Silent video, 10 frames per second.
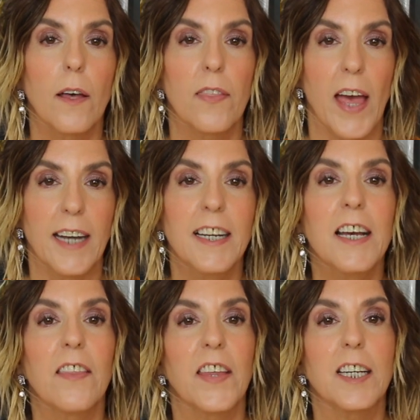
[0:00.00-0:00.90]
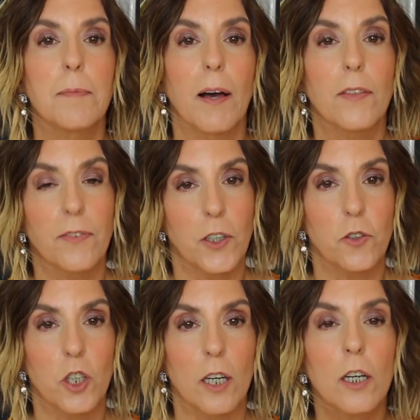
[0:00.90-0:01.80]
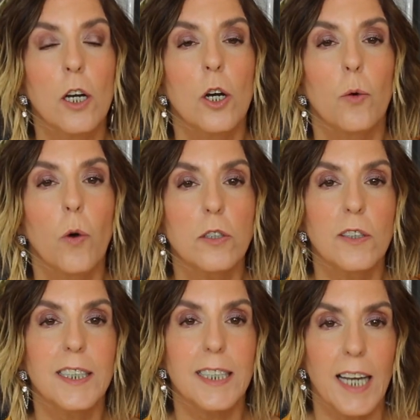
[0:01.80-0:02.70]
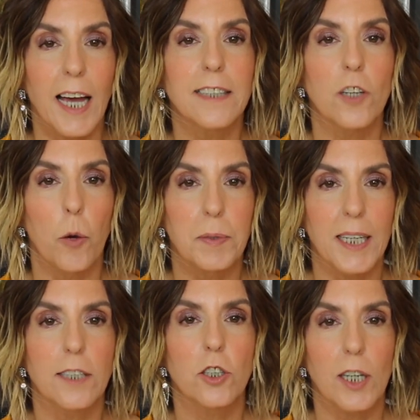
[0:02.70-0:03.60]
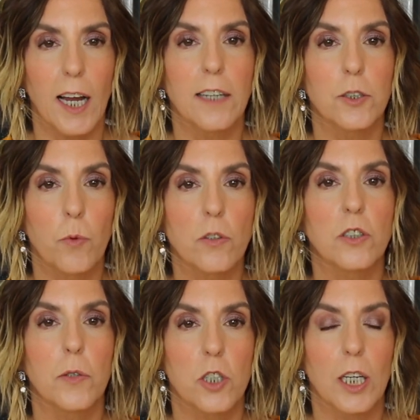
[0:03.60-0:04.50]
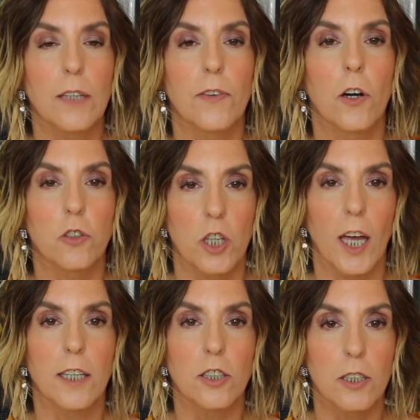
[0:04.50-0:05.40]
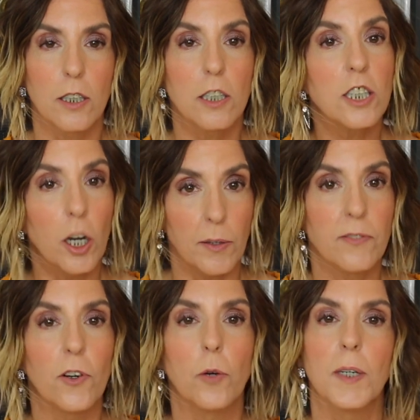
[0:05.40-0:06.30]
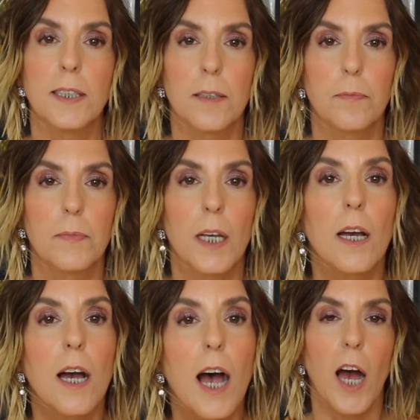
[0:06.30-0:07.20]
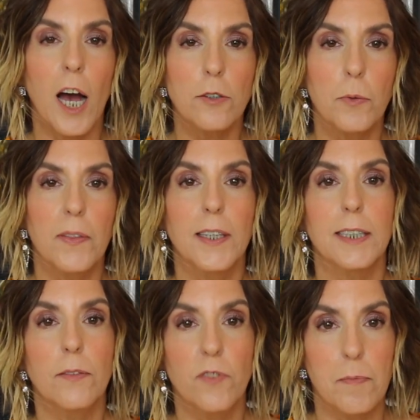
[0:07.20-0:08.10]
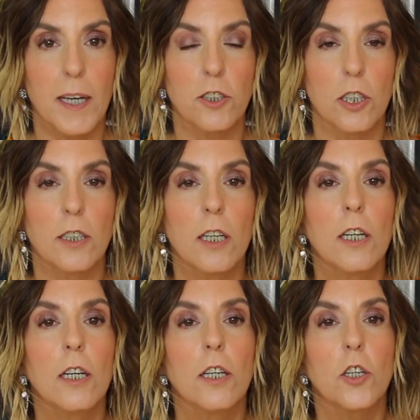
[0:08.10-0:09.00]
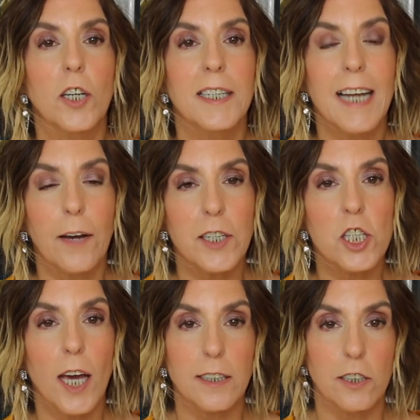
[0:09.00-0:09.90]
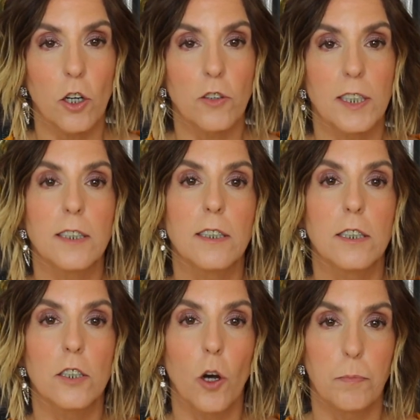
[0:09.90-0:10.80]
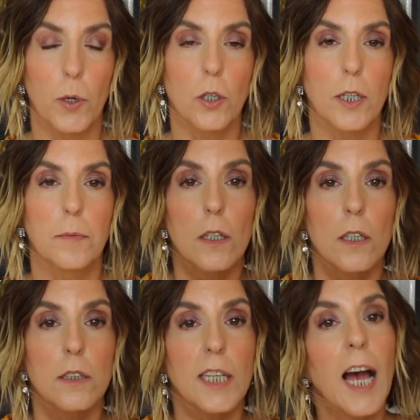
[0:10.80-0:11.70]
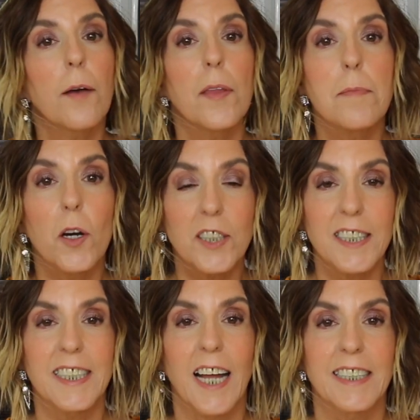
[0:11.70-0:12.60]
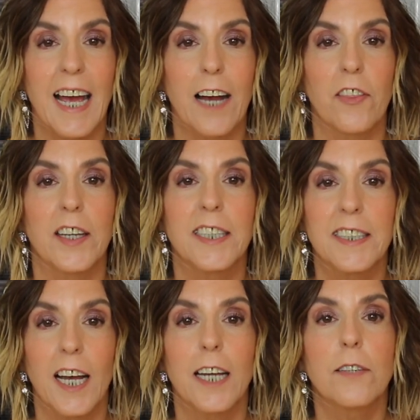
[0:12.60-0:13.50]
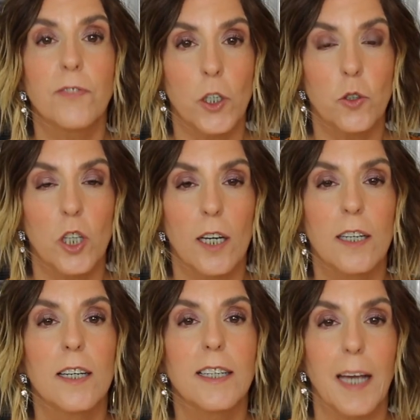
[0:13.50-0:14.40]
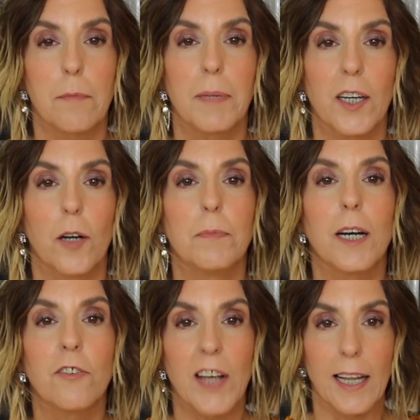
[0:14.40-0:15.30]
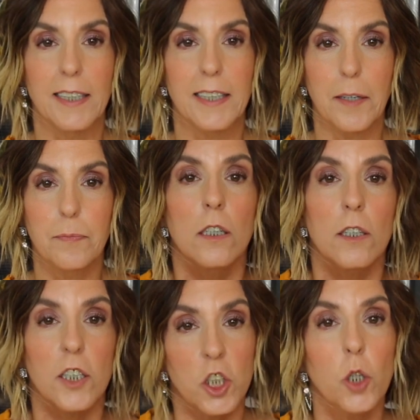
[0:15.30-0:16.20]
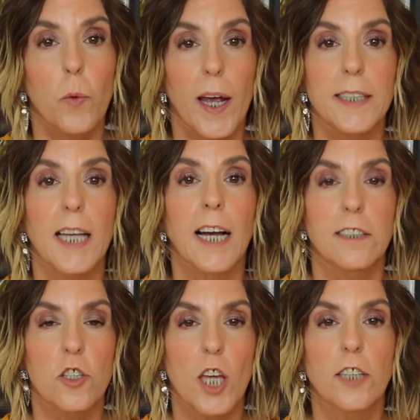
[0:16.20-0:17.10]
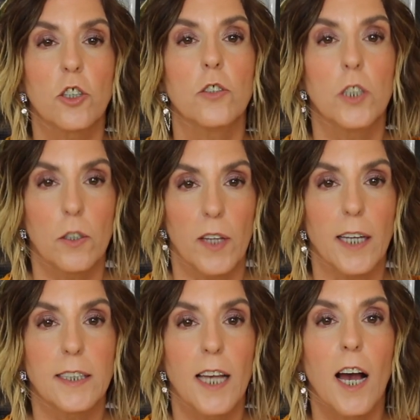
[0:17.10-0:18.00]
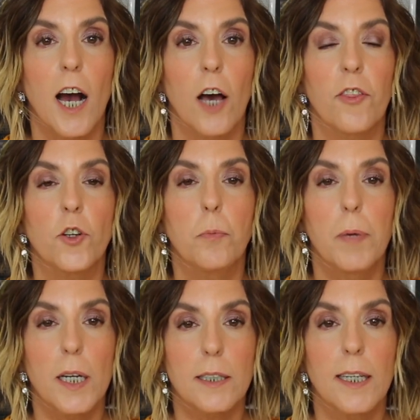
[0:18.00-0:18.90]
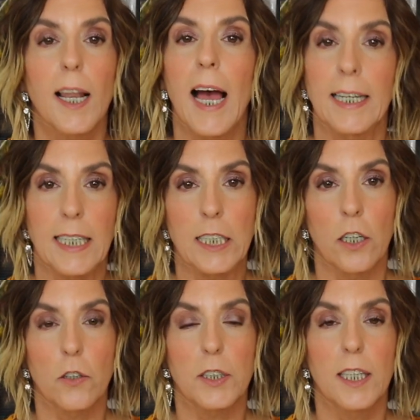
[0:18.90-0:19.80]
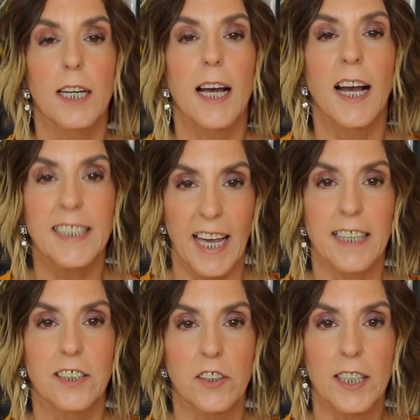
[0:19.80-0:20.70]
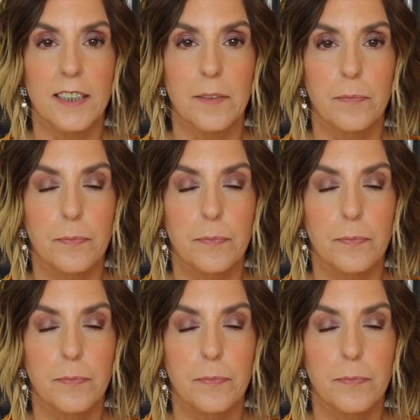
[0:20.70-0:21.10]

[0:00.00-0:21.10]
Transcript: Then think about the future. What do these clients or potential clients want to achieve or change going forwards? Armed with this information, you can now inject stories into your book to help them understand how their desired future can become a reality. The 2 ways I suggest you do this are through personal anecdotes and case studies.